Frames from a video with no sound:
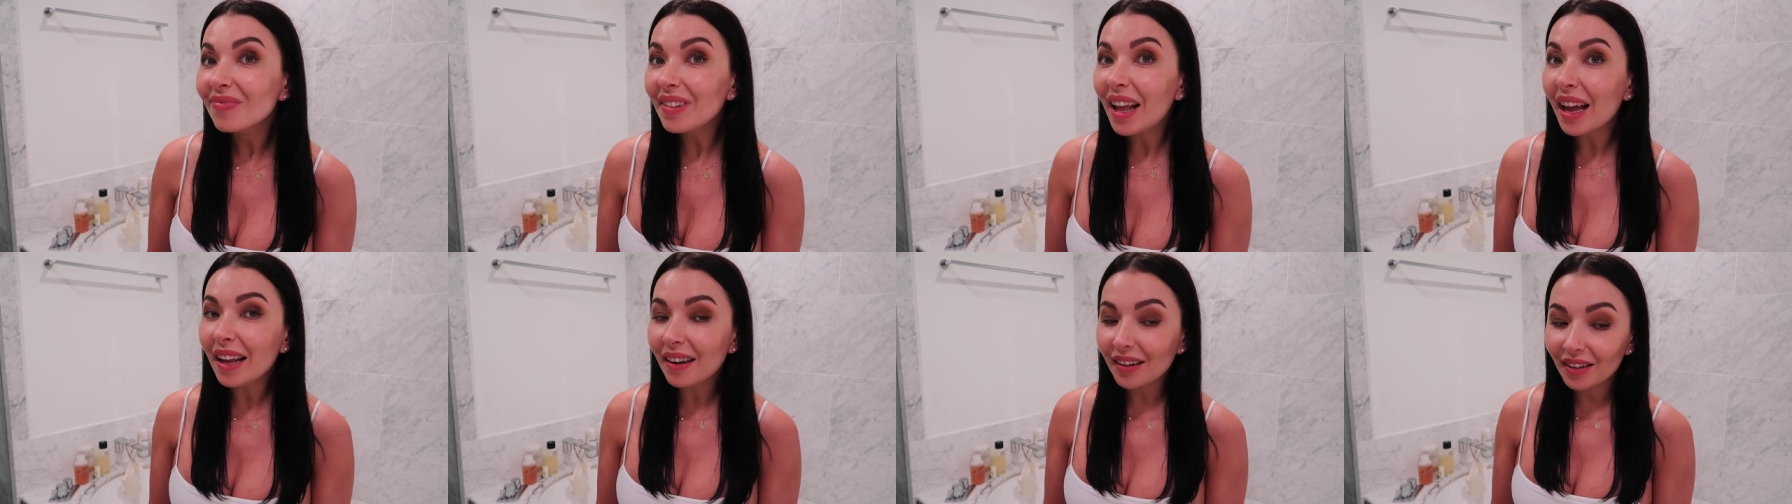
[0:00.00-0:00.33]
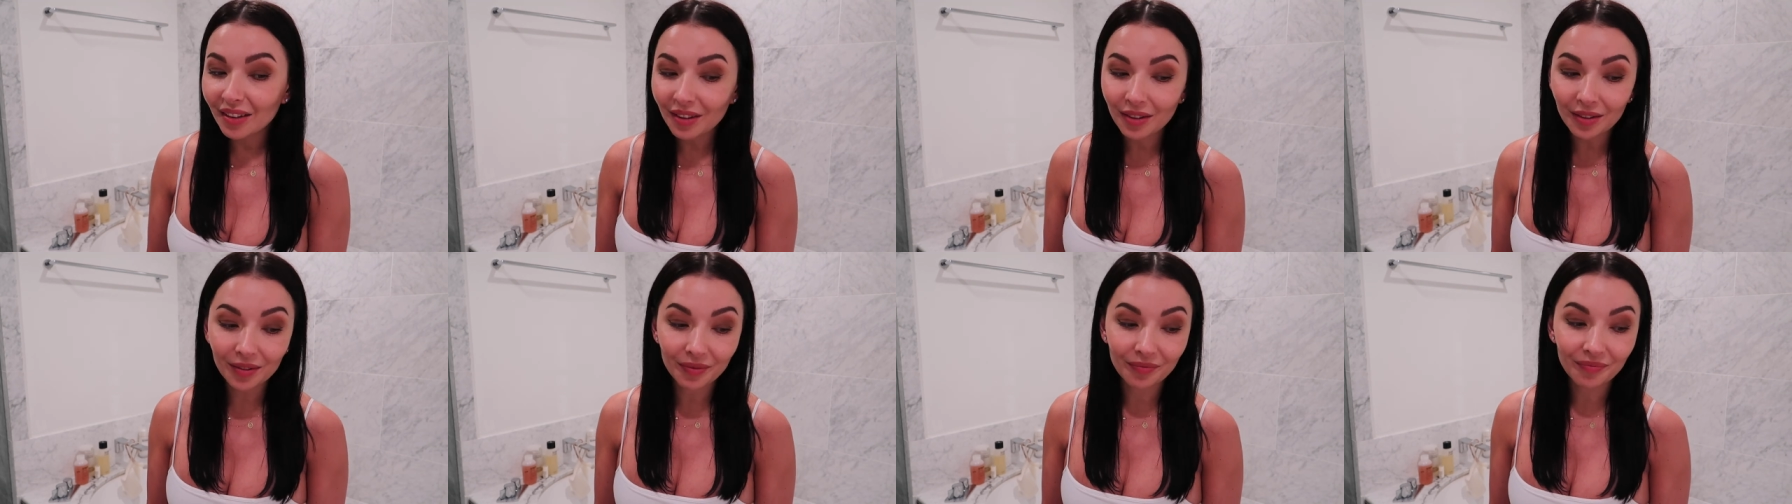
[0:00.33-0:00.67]
I don't
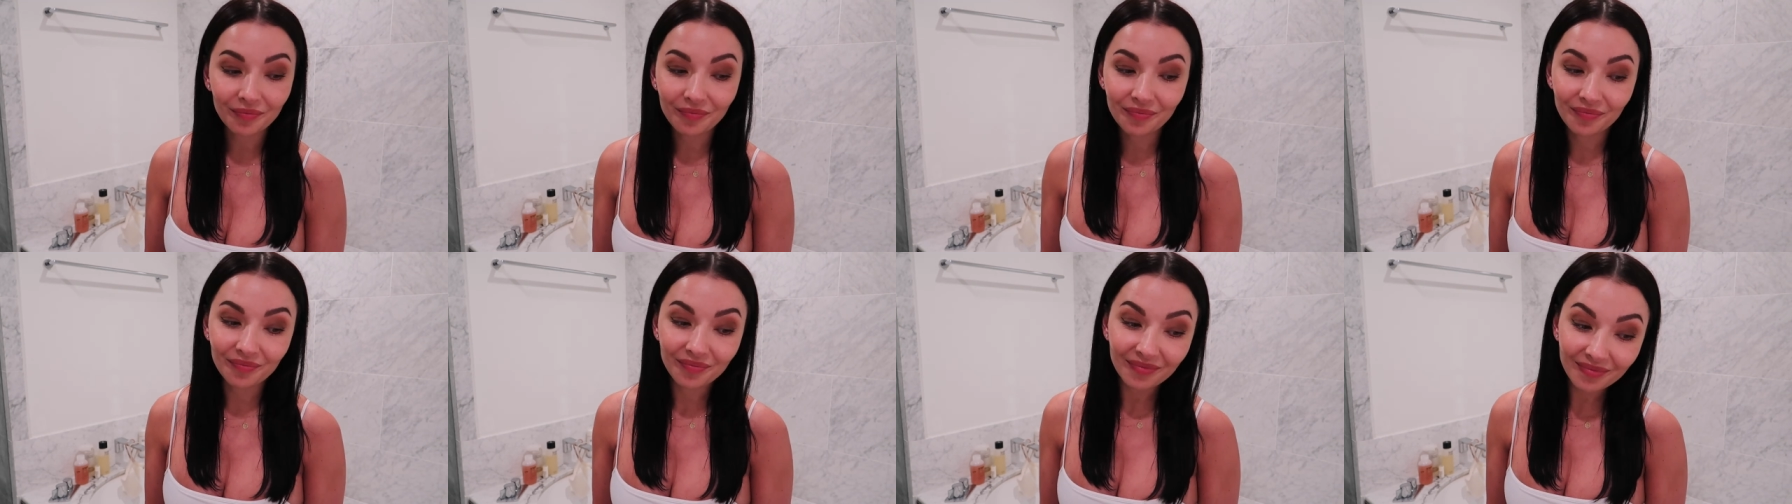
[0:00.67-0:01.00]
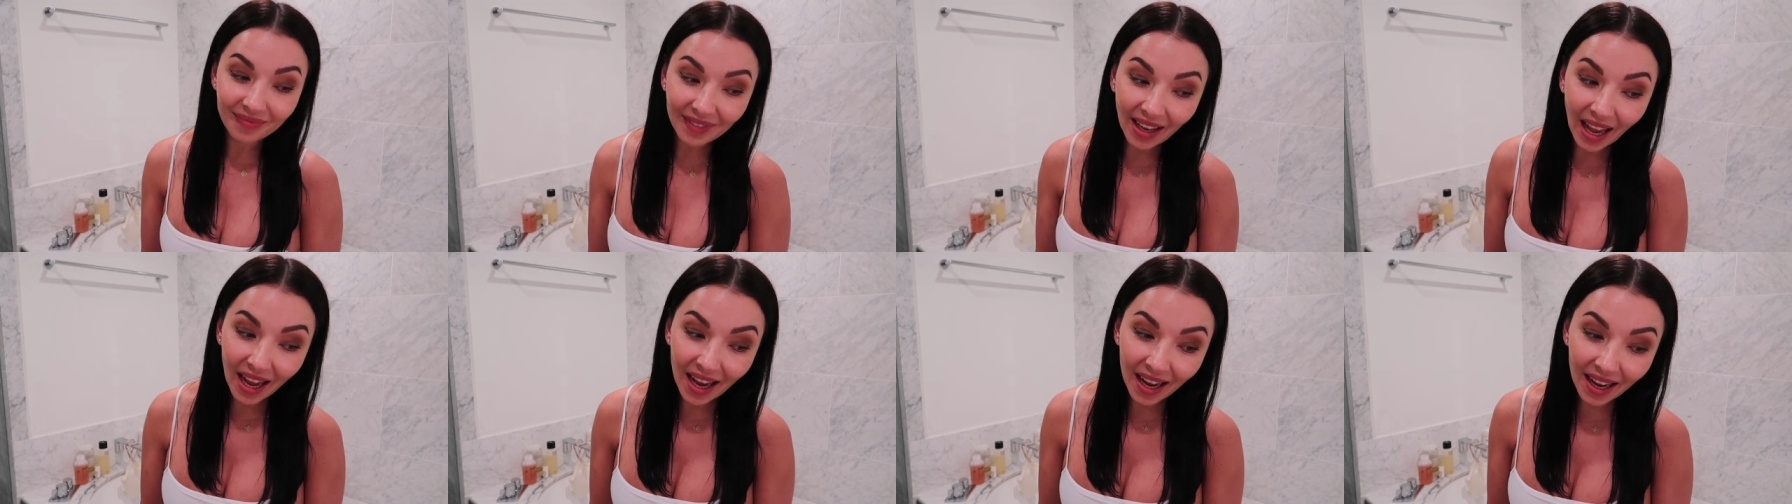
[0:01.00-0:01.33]
know.
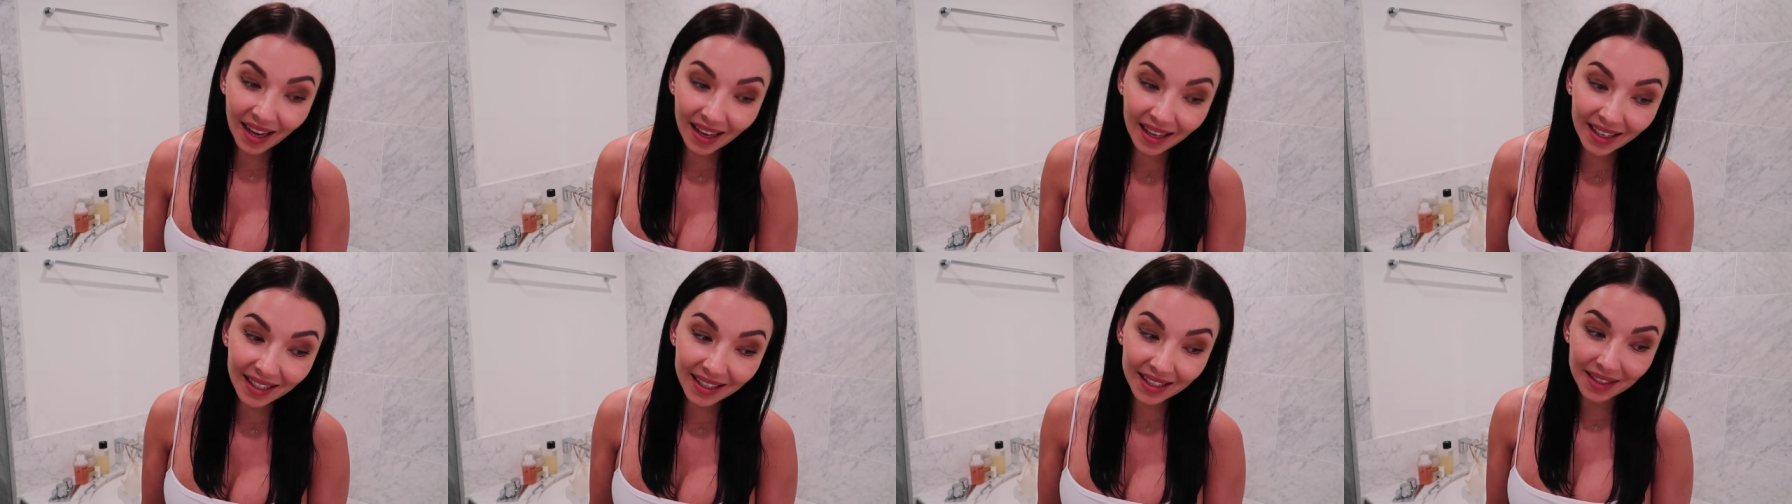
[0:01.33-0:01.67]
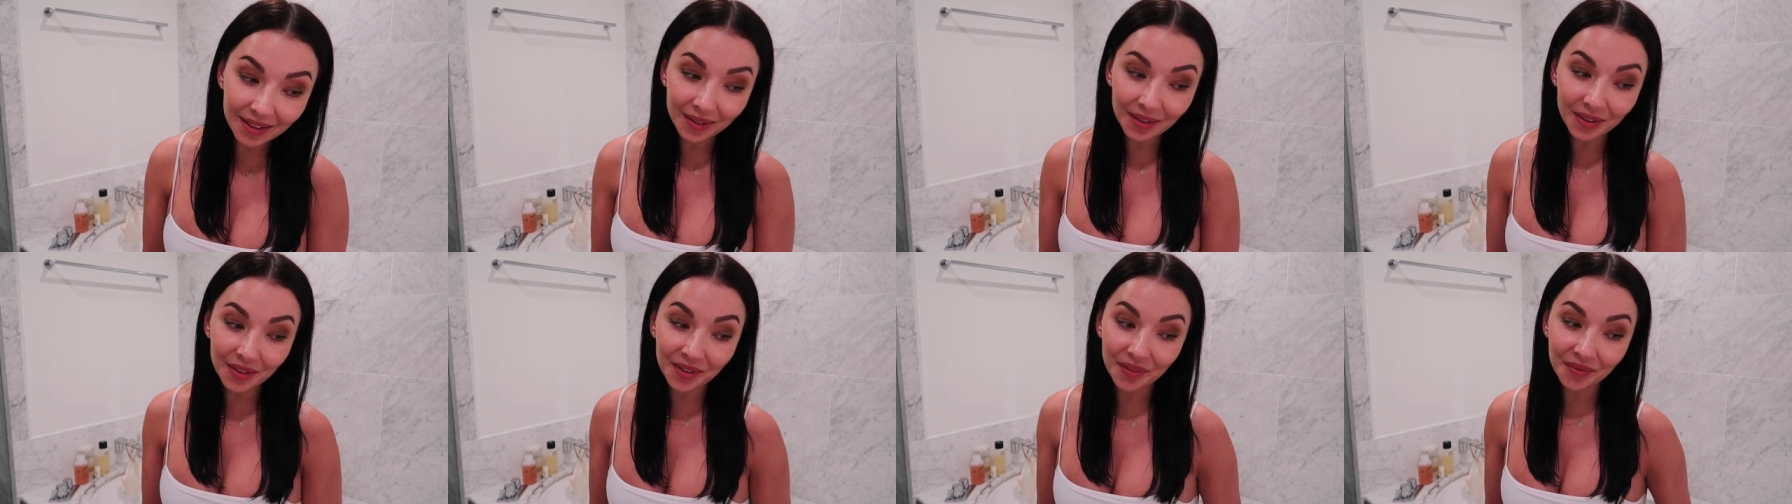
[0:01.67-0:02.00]
I
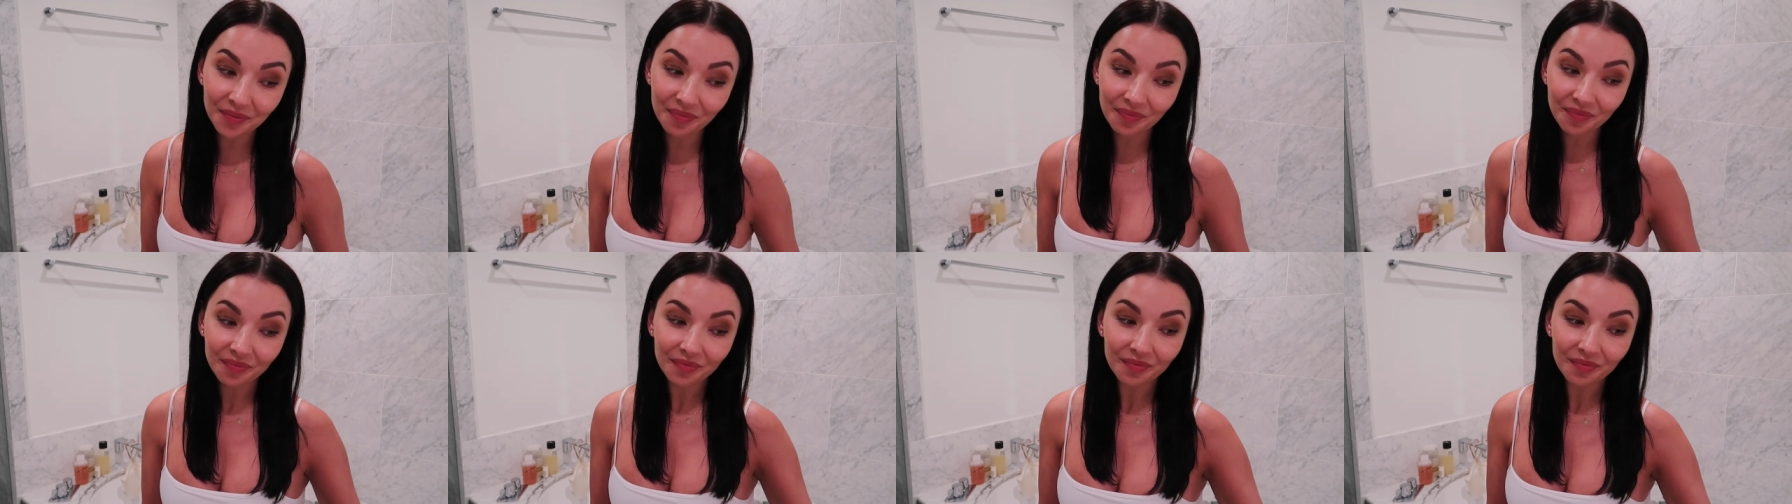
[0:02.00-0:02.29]
don't know.